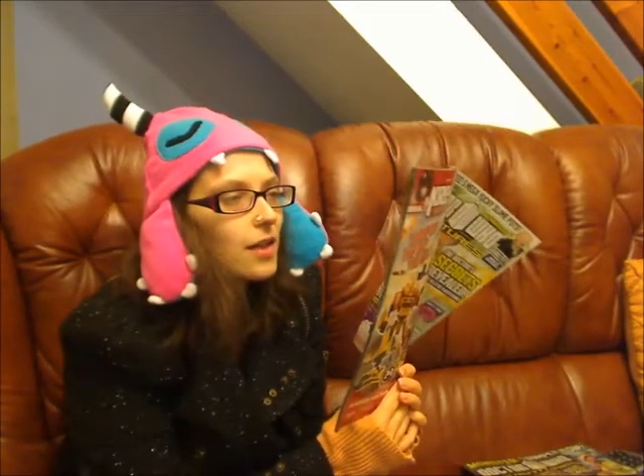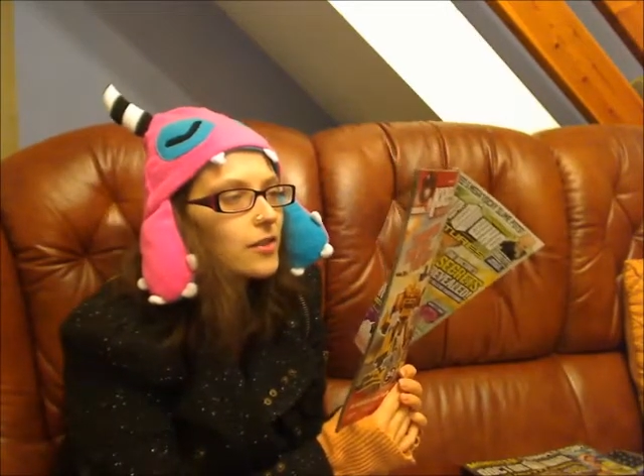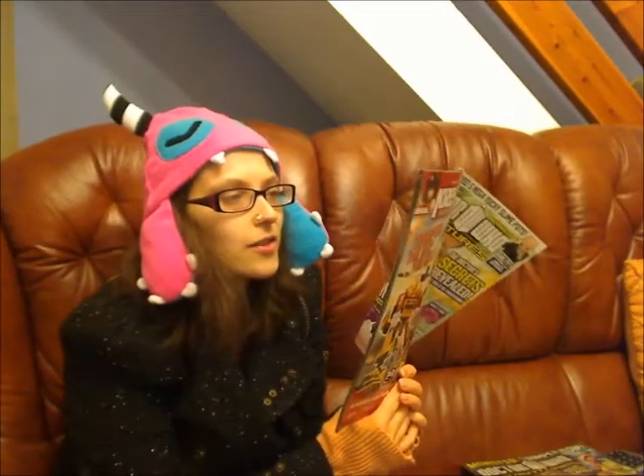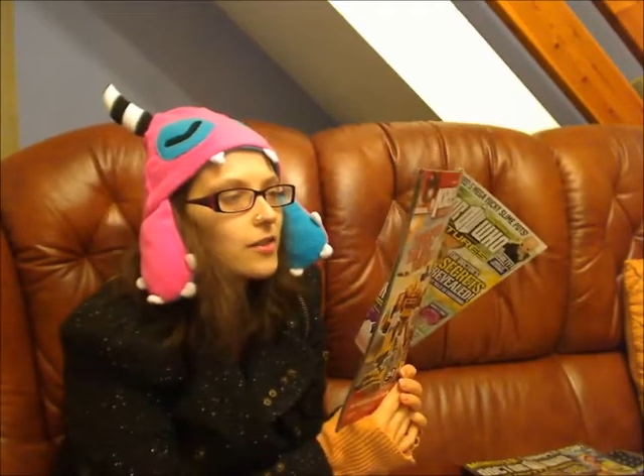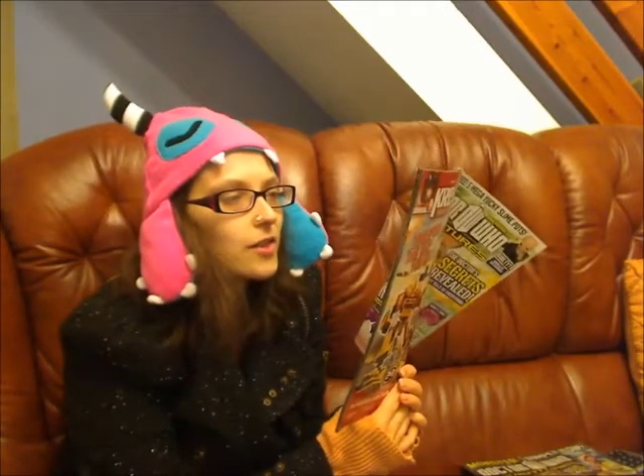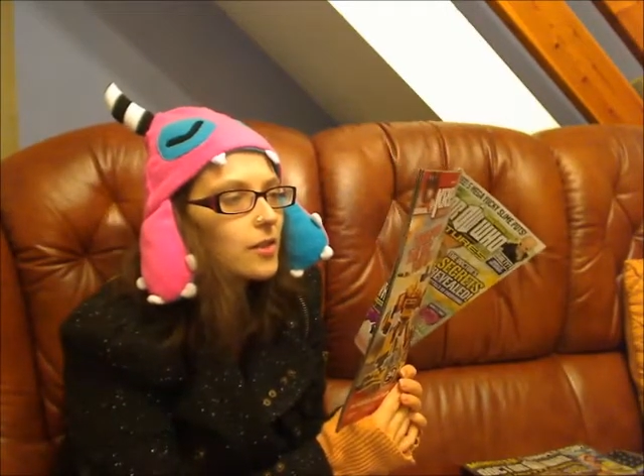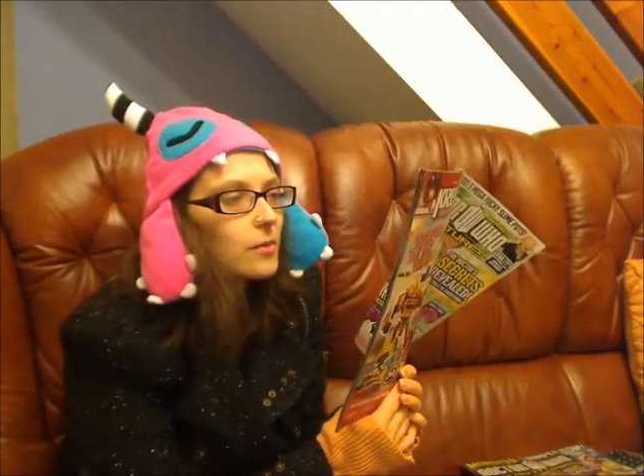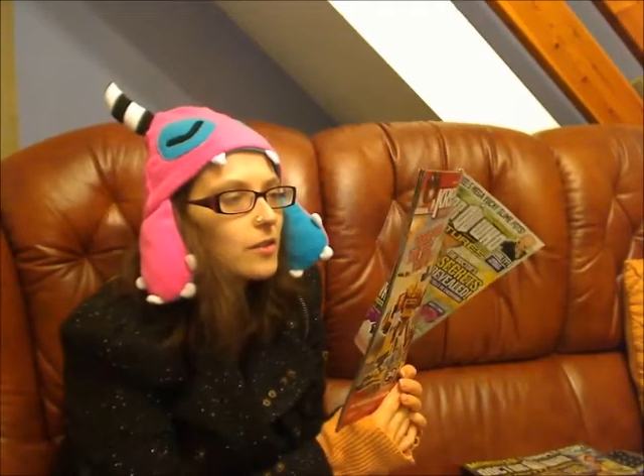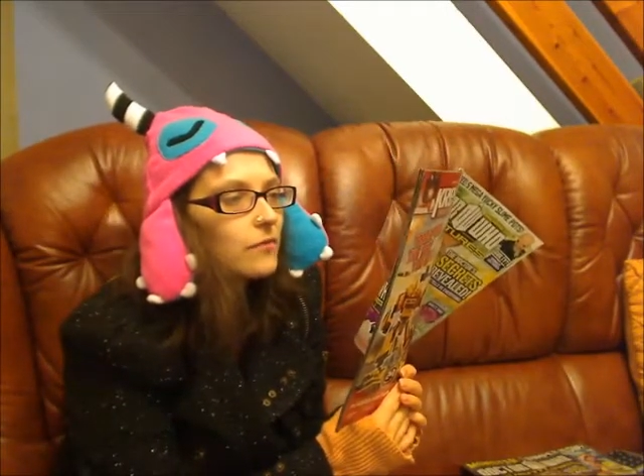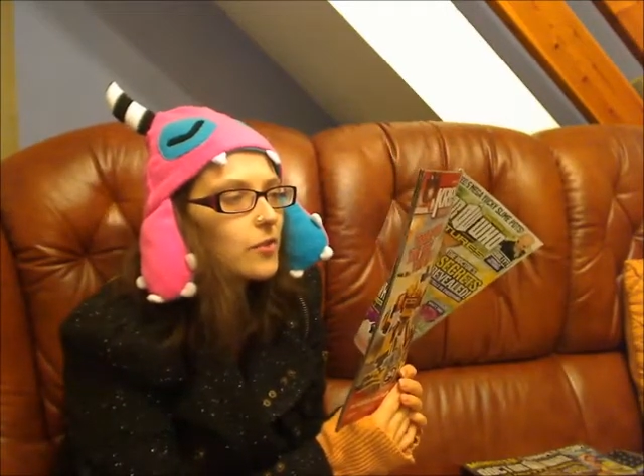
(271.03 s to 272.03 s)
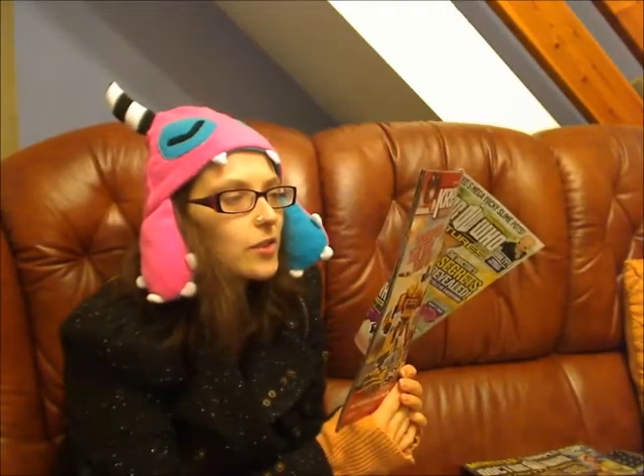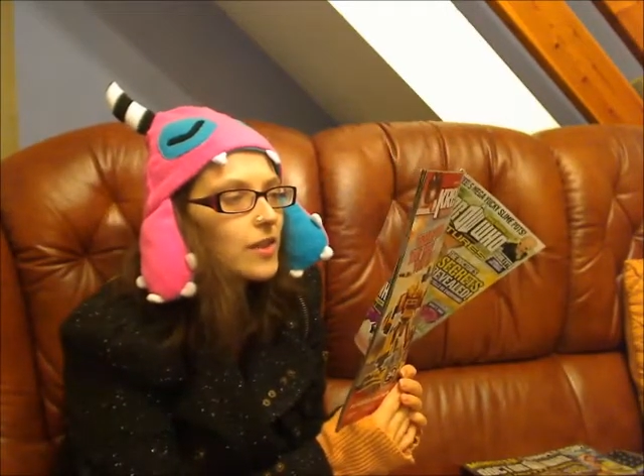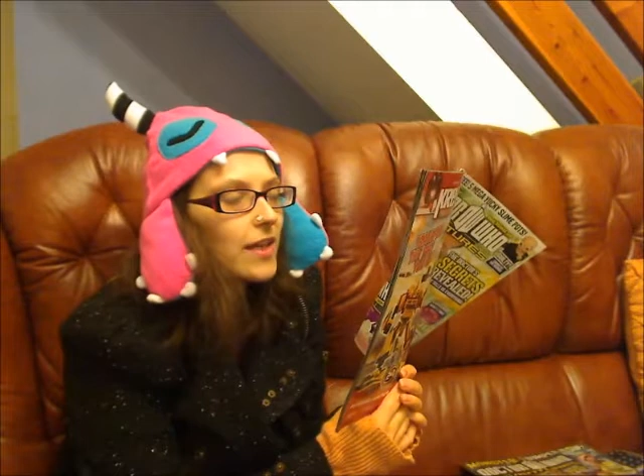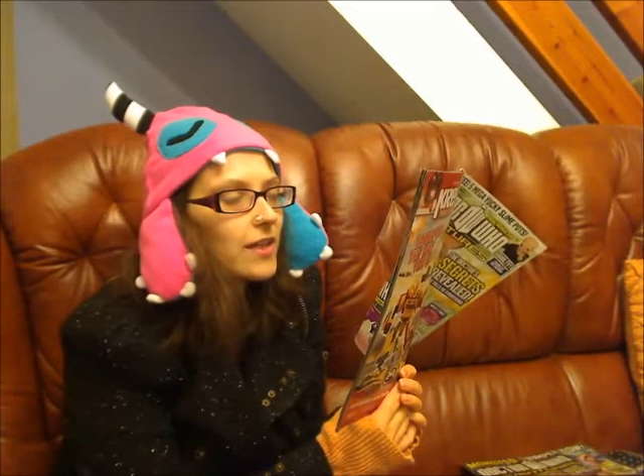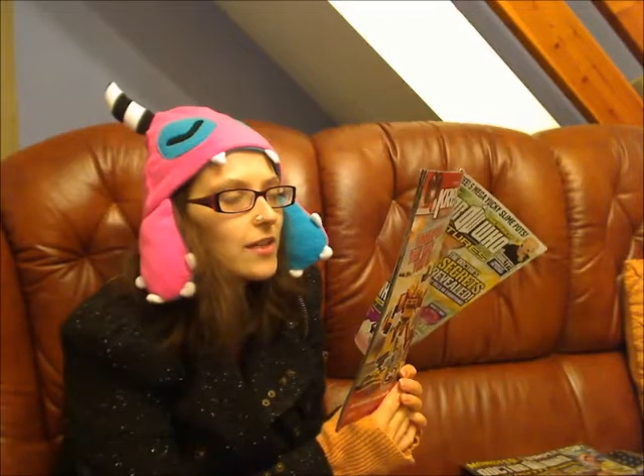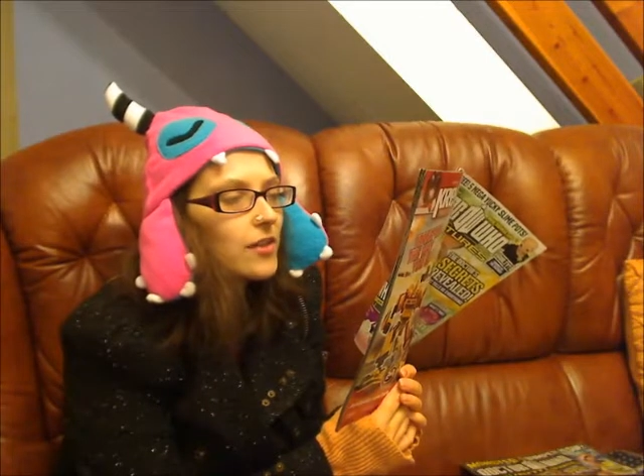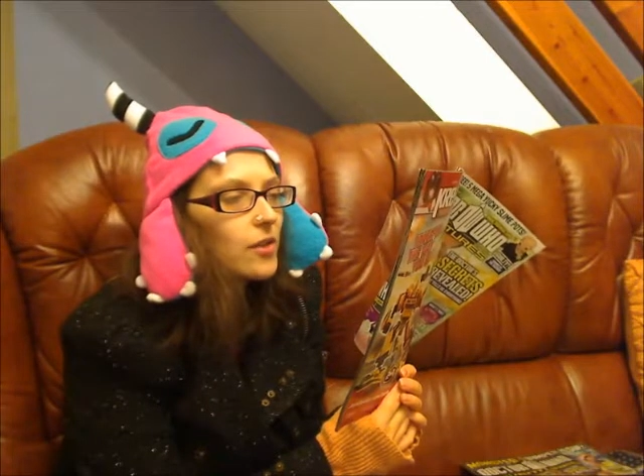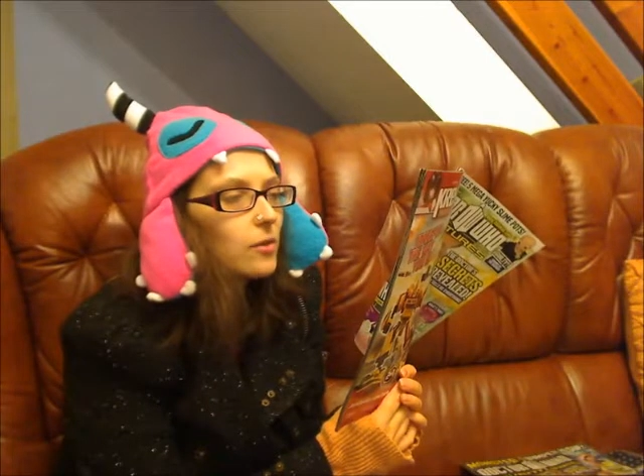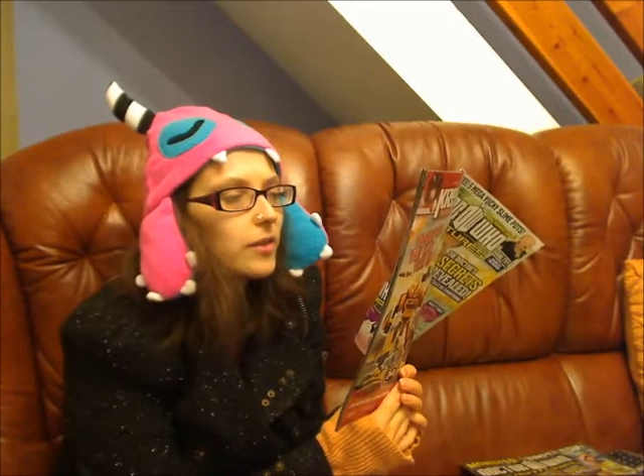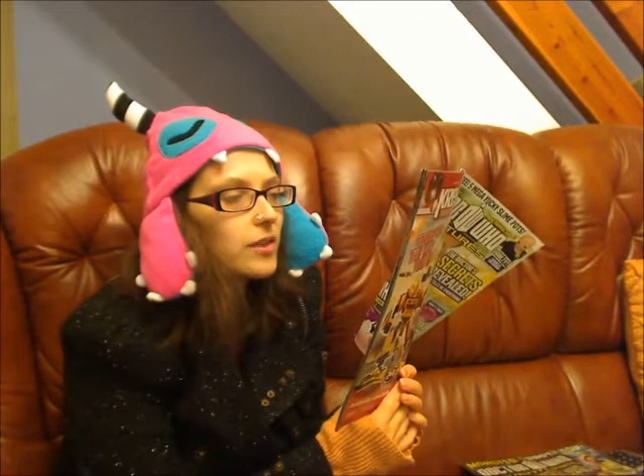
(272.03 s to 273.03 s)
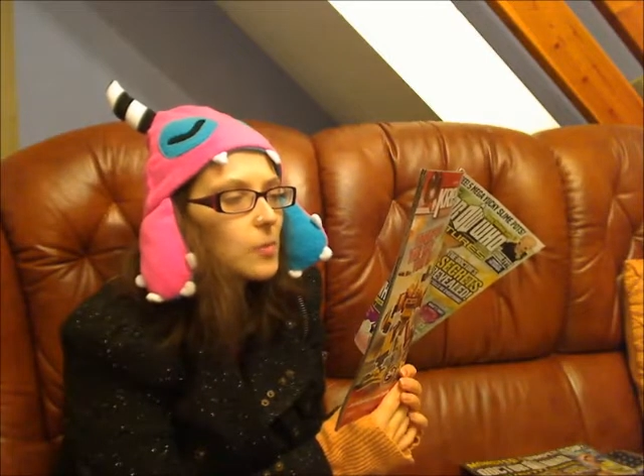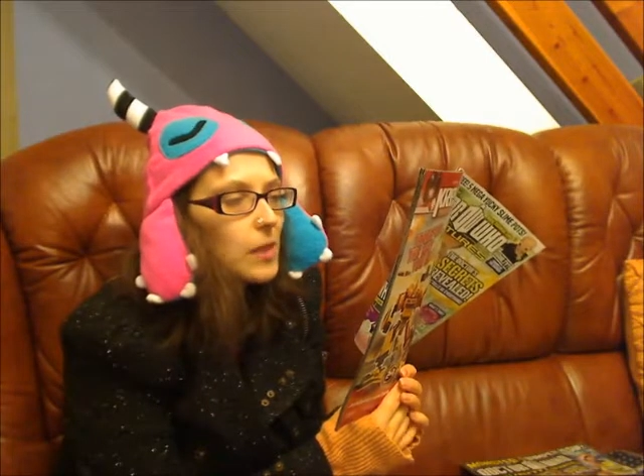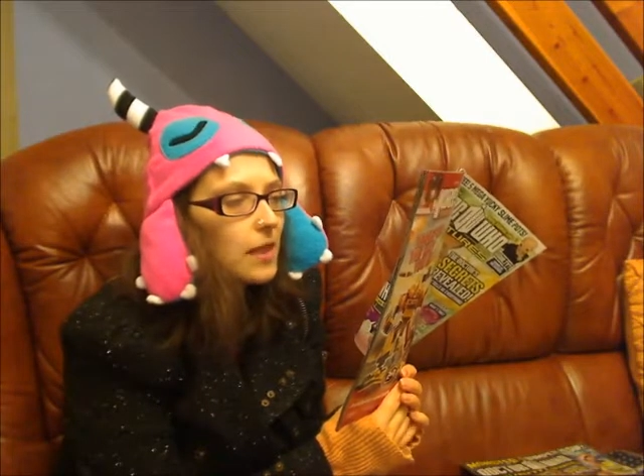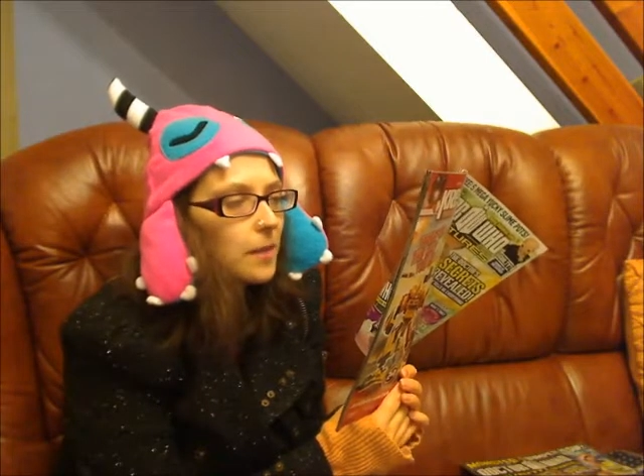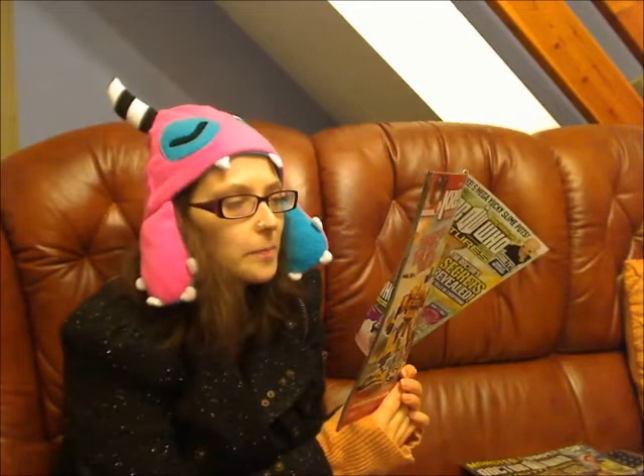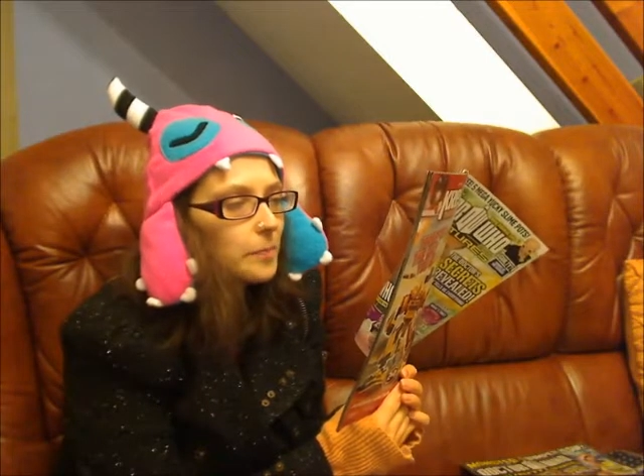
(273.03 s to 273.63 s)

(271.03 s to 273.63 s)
Doctor Who is 48 years old this week.